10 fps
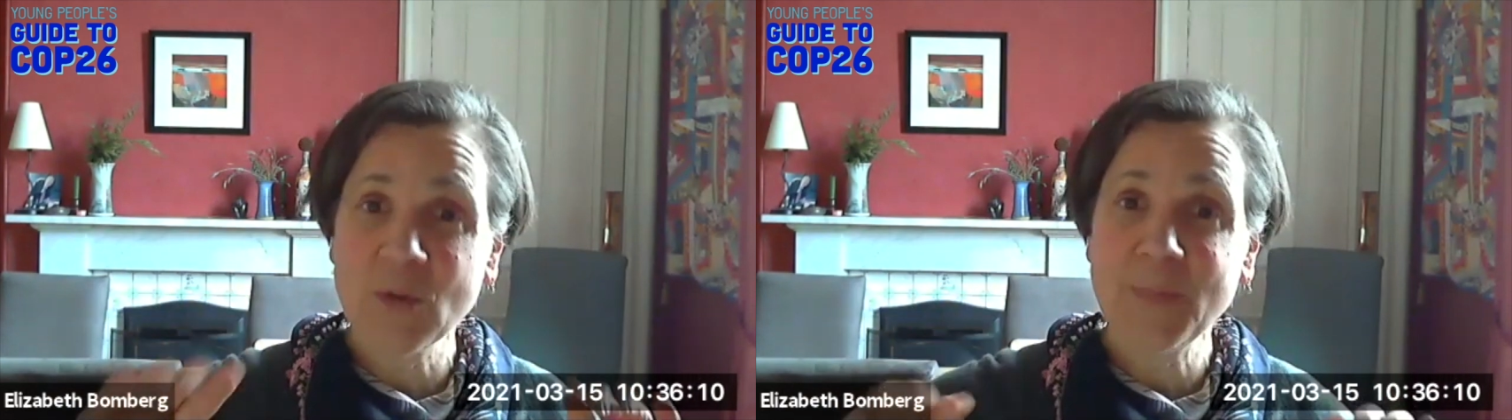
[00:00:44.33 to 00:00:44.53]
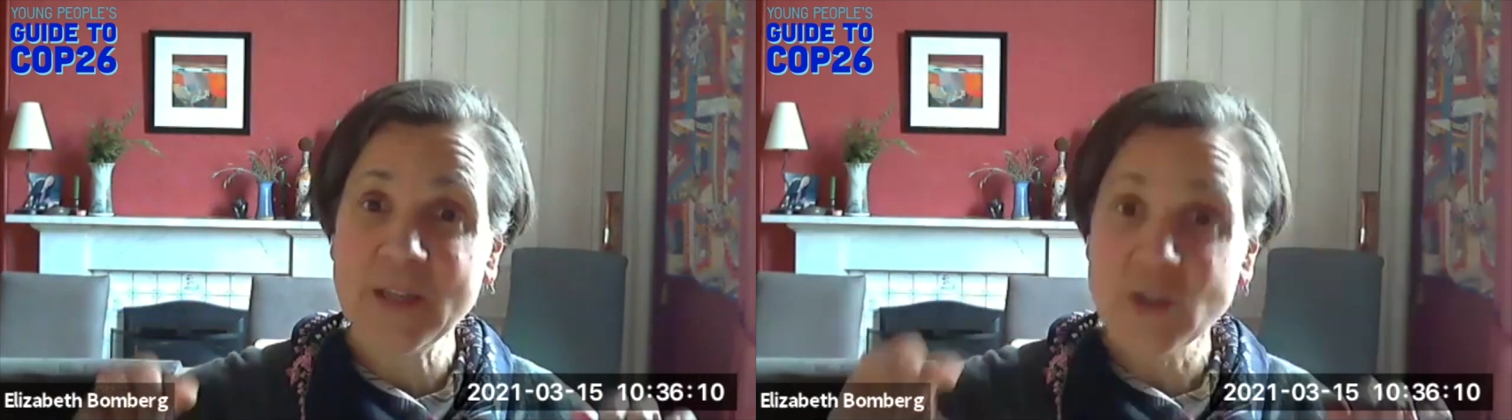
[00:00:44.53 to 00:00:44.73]

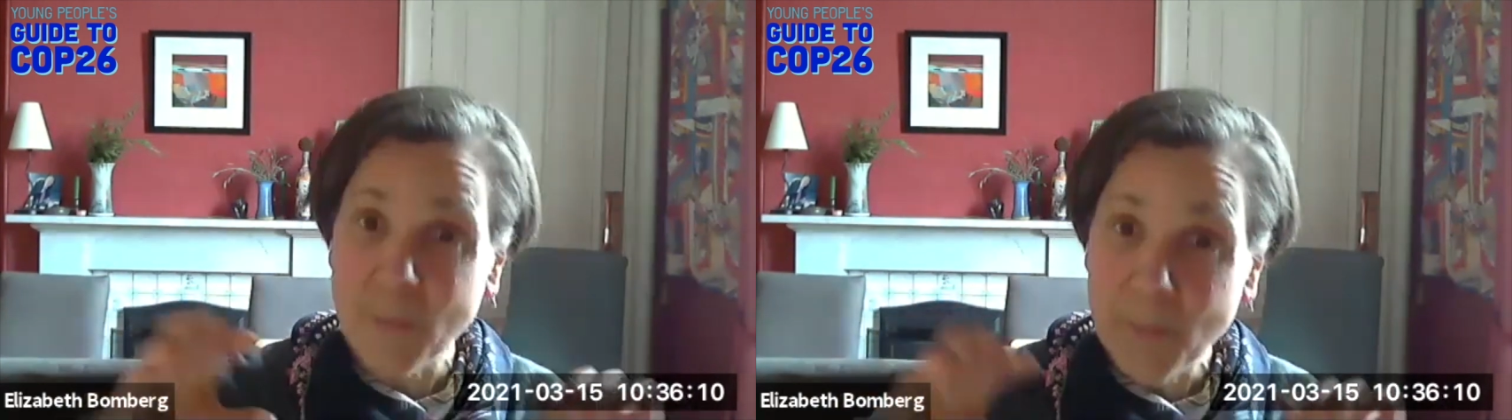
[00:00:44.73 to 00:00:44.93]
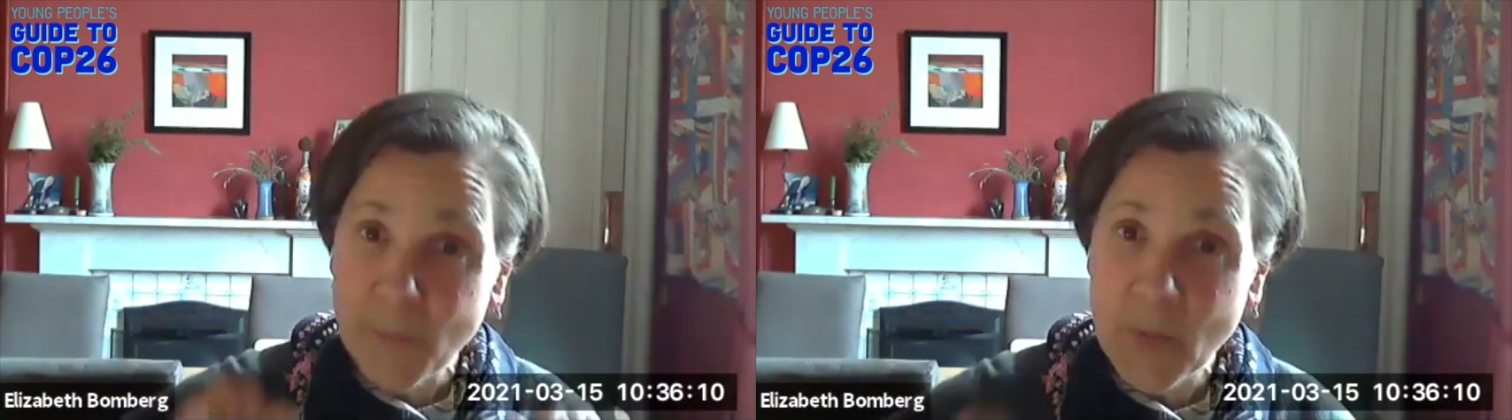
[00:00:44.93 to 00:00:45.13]
be to
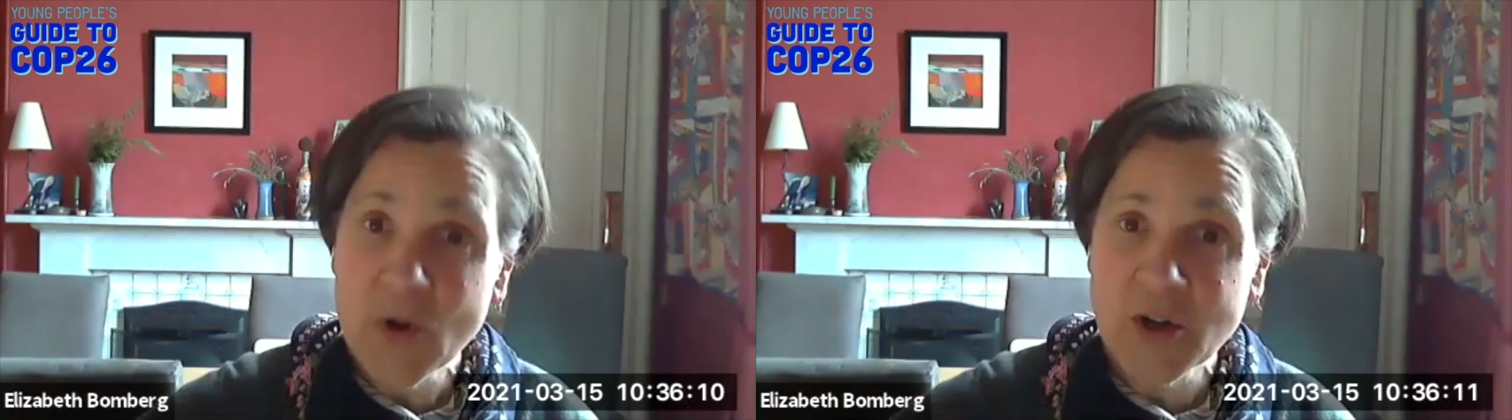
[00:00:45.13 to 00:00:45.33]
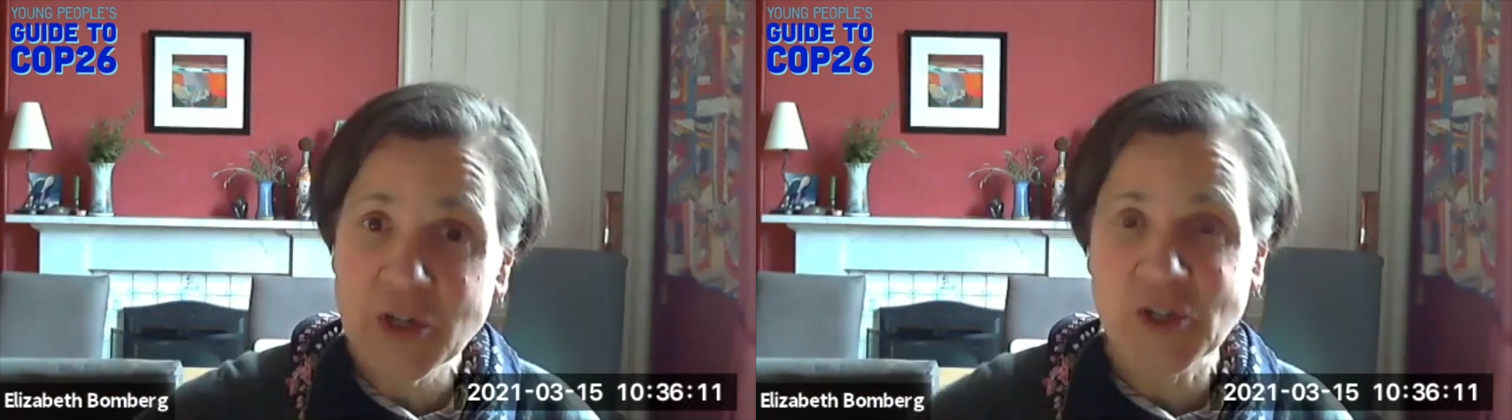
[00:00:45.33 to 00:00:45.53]

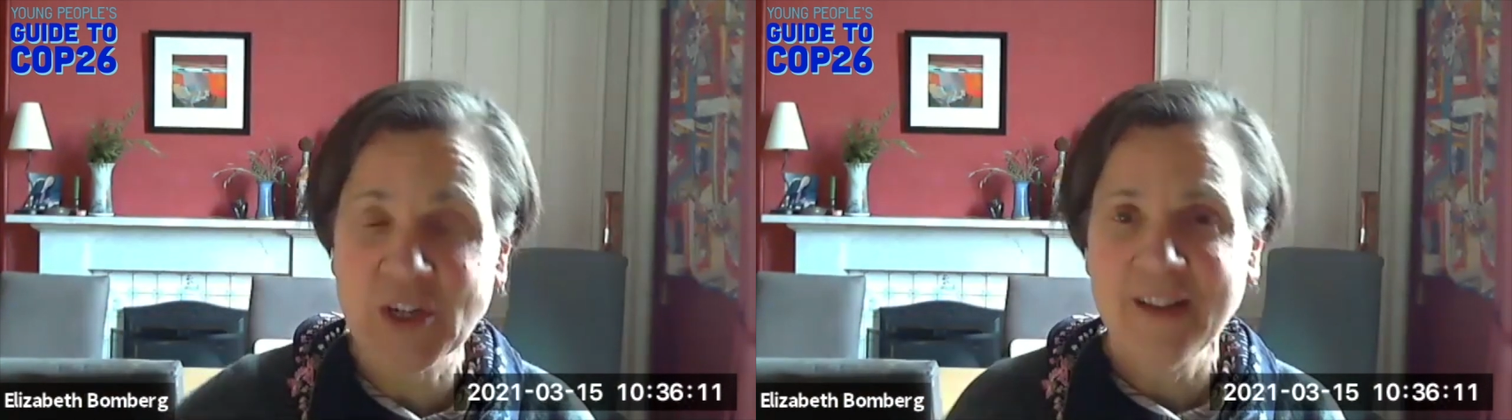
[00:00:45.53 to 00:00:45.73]
push